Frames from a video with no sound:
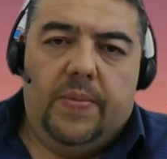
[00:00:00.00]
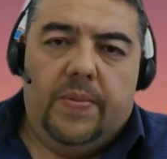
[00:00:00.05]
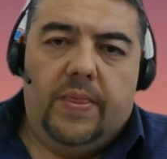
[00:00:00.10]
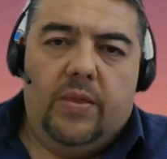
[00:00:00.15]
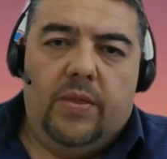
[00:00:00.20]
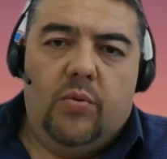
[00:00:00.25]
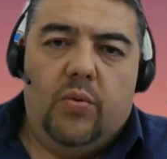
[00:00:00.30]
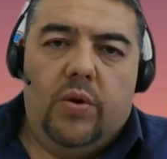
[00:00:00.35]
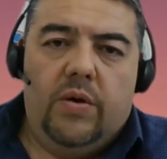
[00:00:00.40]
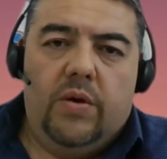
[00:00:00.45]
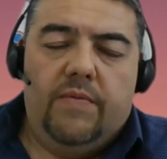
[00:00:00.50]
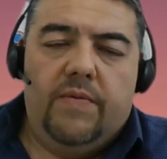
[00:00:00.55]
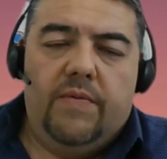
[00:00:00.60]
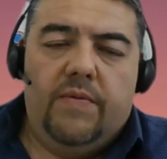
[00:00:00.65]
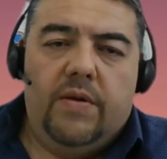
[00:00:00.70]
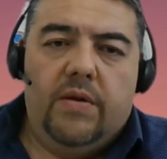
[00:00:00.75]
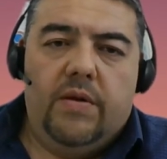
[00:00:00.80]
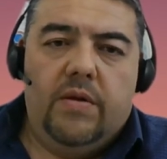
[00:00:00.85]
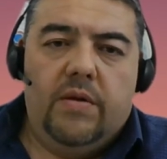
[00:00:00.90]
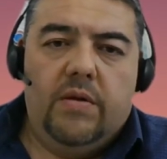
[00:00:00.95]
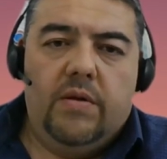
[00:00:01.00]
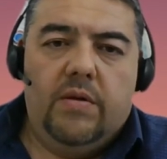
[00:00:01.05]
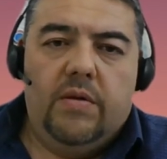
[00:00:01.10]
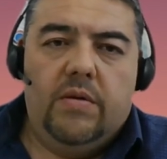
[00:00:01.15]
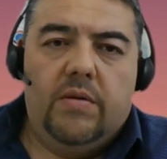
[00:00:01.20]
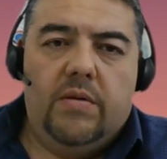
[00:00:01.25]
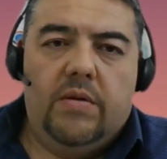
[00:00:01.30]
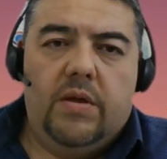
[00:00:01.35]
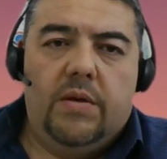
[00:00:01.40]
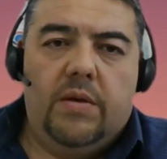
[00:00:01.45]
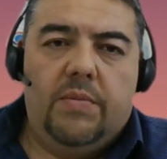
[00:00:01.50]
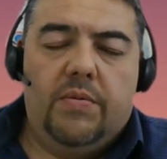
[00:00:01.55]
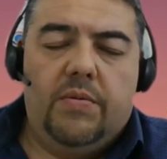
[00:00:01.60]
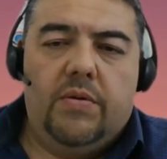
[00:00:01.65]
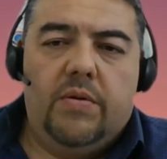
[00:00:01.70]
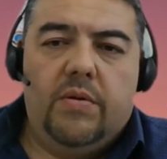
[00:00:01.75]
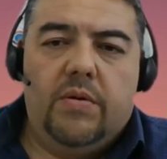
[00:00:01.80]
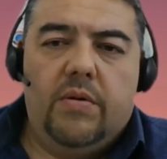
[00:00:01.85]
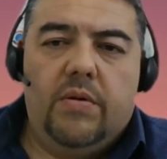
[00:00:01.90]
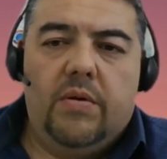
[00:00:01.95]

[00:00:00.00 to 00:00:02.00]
Do we have any tips?